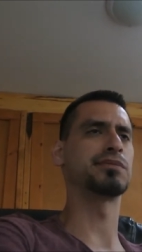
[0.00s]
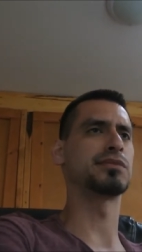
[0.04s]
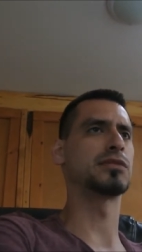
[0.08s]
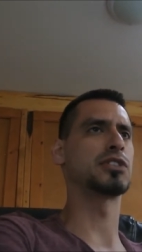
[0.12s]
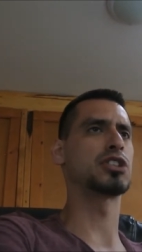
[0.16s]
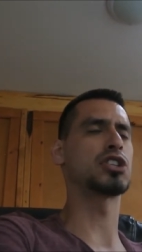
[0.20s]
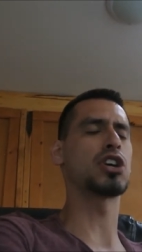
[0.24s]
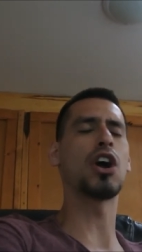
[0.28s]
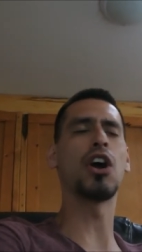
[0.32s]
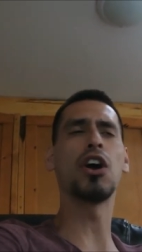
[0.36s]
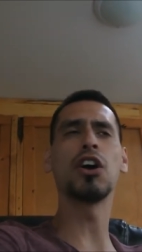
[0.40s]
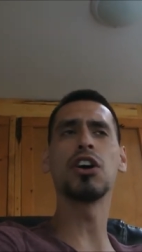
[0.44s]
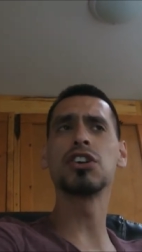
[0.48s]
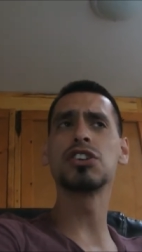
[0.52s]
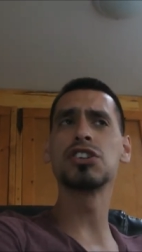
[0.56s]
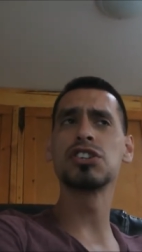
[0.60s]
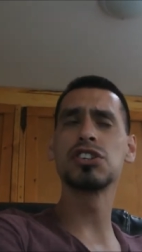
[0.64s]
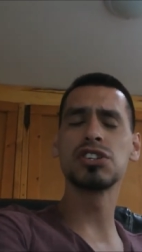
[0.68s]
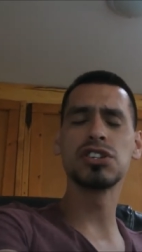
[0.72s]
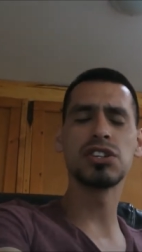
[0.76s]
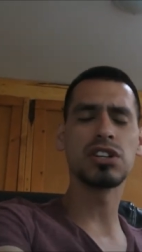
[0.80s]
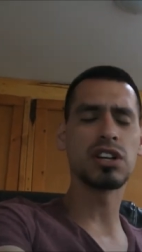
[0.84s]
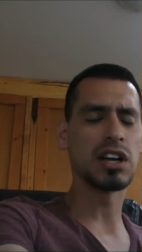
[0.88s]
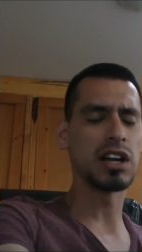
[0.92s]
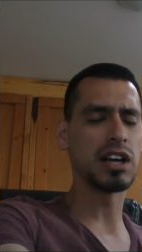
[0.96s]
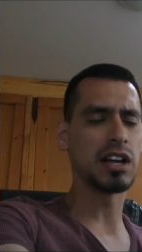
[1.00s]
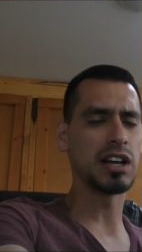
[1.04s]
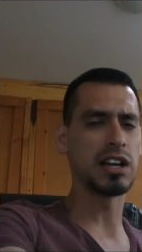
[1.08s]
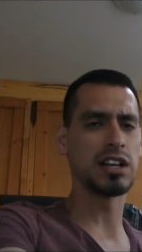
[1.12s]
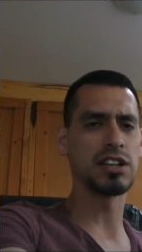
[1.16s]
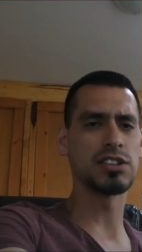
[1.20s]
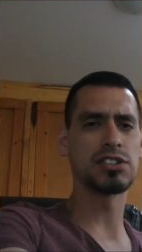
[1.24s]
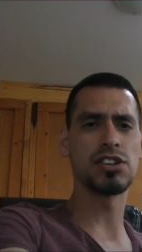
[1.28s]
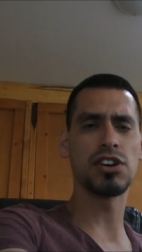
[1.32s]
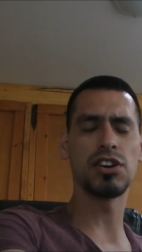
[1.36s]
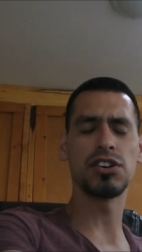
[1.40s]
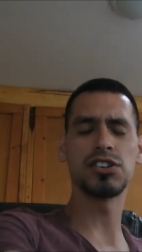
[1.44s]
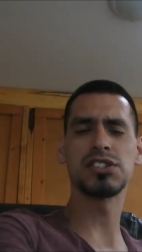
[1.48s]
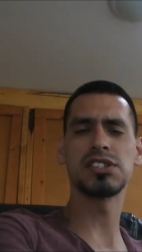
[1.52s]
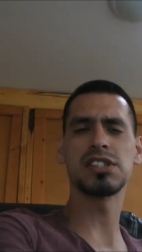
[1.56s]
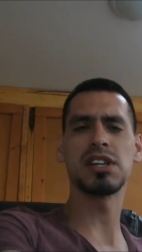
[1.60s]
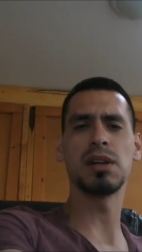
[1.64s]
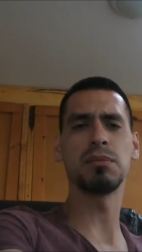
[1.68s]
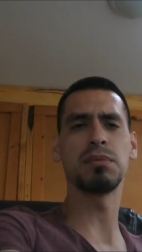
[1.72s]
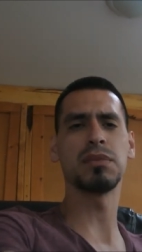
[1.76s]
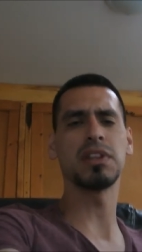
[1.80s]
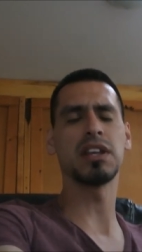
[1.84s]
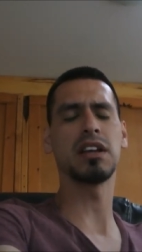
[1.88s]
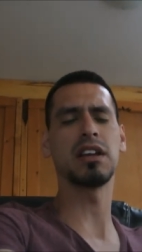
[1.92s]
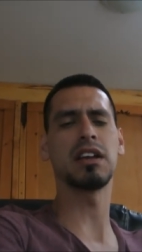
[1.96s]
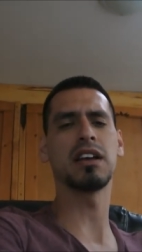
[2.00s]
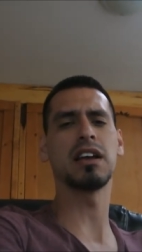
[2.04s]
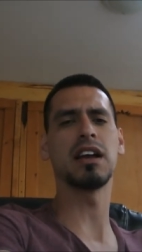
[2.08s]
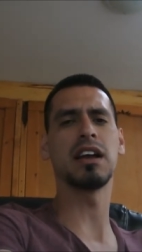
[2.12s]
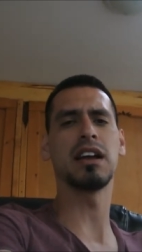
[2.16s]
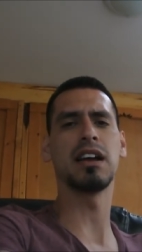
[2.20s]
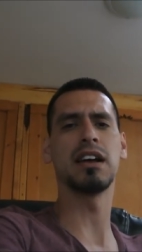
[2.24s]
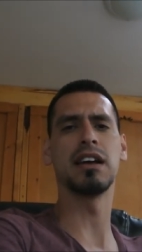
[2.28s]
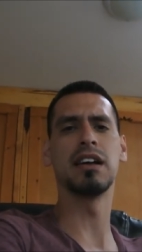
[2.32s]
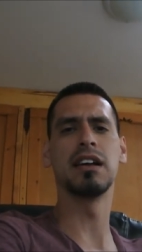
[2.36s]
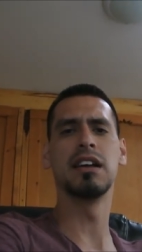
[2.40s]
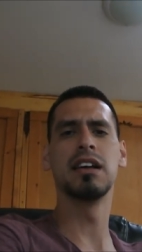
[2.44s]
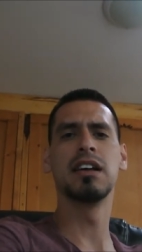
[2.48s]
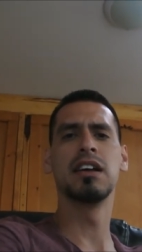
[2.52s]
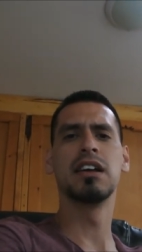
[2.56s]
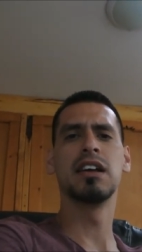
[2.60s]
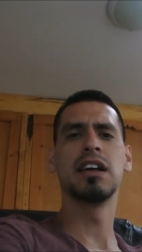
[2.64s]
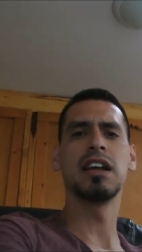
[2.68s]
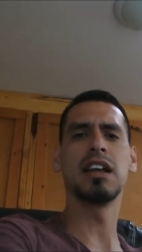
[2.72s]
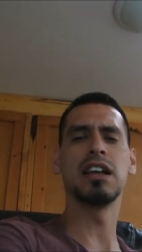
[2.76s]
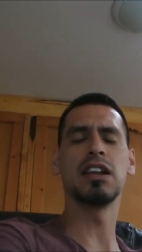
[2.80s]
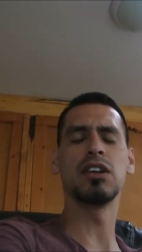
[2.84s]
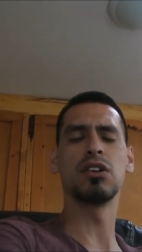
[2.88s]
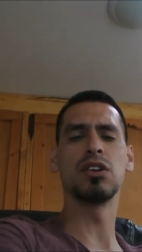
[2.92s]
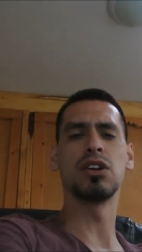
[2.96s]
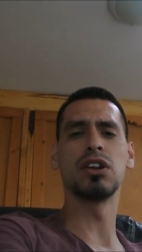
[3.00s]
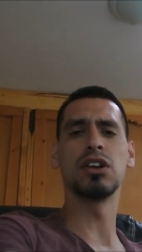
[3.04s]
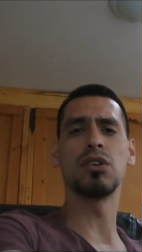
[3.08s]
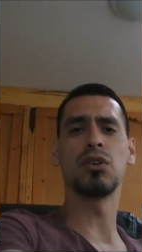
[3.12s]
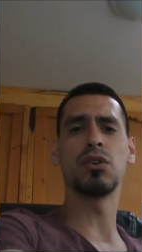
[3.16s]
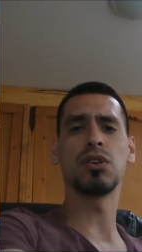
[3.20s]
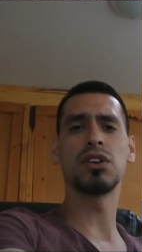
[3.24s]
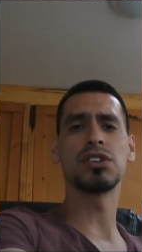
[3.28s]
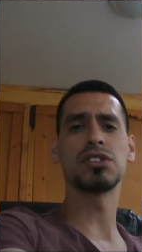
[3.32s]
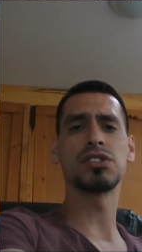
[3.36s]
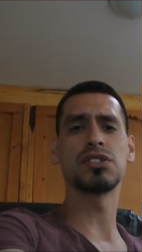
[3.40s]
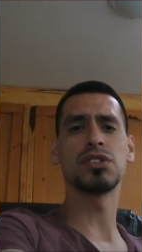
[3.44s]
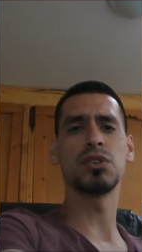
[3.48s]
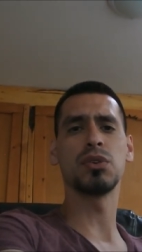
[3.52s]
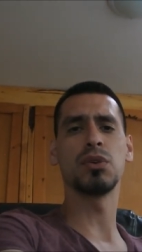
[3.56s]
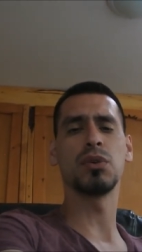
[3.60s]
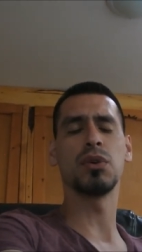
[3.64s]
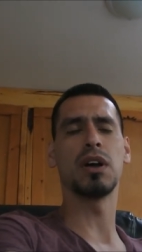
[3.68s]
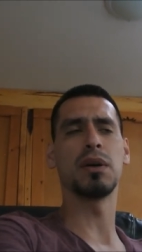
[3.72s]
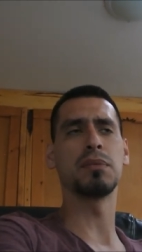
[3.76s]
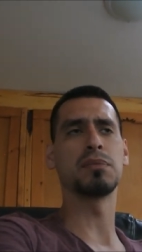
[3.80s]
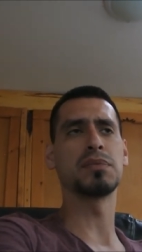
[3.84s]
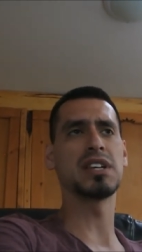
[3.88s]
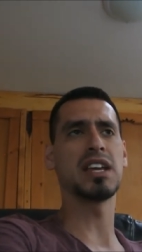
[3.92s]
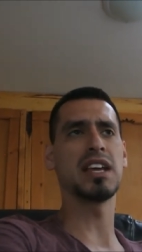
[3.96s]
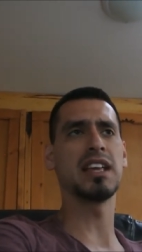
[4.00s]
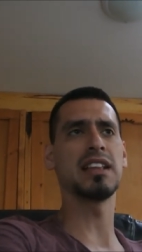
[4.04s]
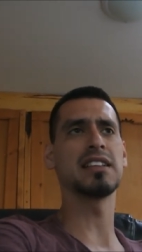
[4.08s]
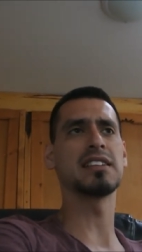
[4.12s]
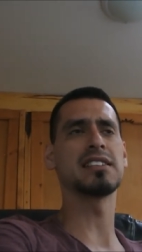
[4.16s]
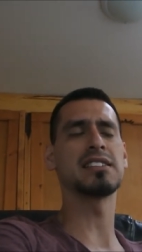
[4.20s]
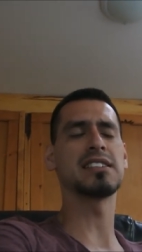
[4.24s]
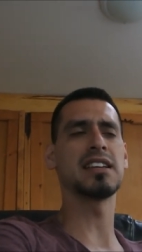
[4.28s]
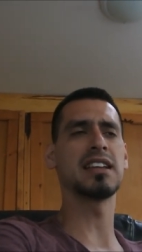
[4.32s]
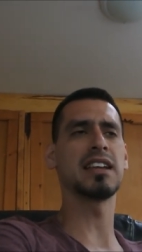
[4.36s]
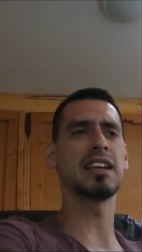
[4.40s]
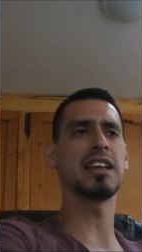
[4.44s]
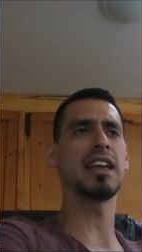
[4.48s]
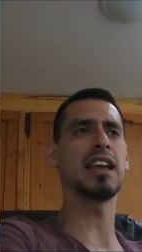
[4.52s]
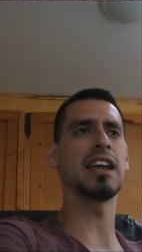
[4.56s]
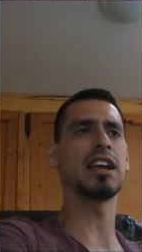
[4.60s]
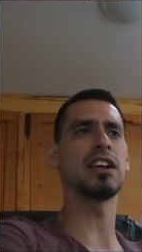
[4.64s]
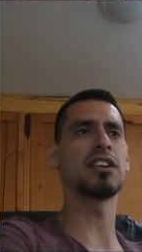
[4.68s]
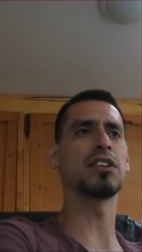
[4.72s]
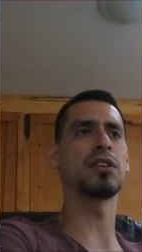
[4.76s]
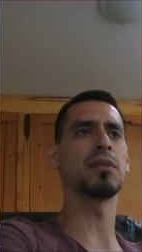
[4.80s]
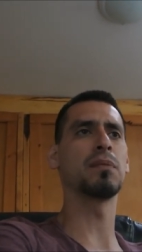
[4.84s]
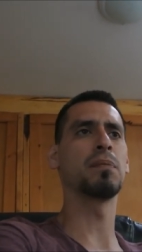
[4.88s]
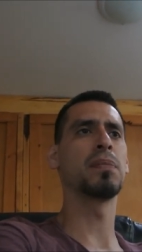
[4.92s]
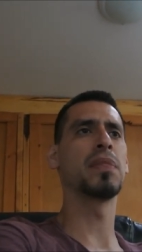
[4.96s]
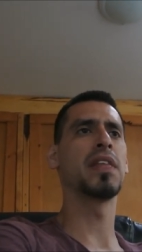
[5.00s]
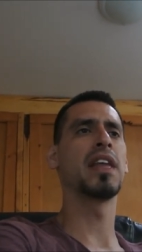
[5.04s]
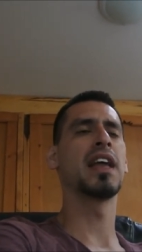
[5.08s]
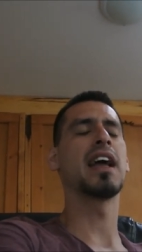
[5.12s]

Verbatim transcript: charge uh, charge something uh, in, in order to obtain this indicator